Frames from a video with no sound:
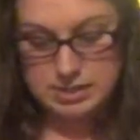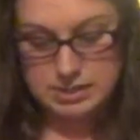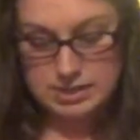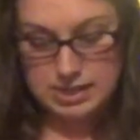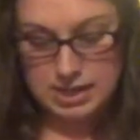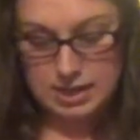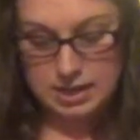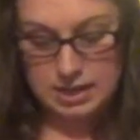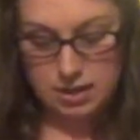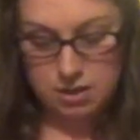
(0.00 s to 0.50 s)

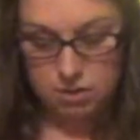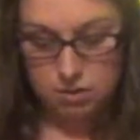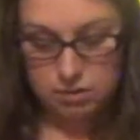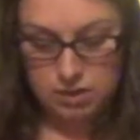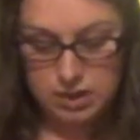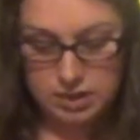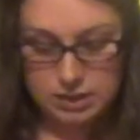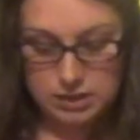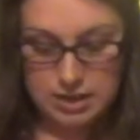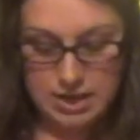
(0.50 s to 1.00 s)
Taking
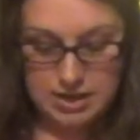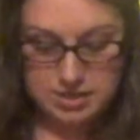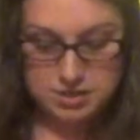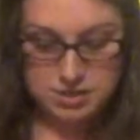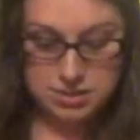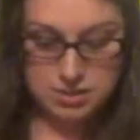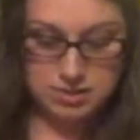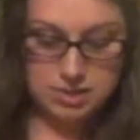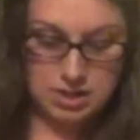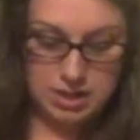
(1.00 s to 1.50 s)
online
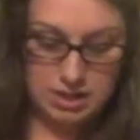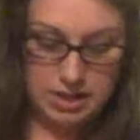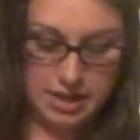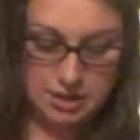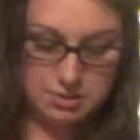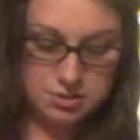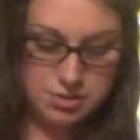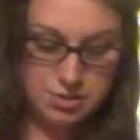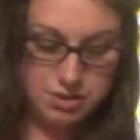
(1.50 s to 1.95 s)
classes allows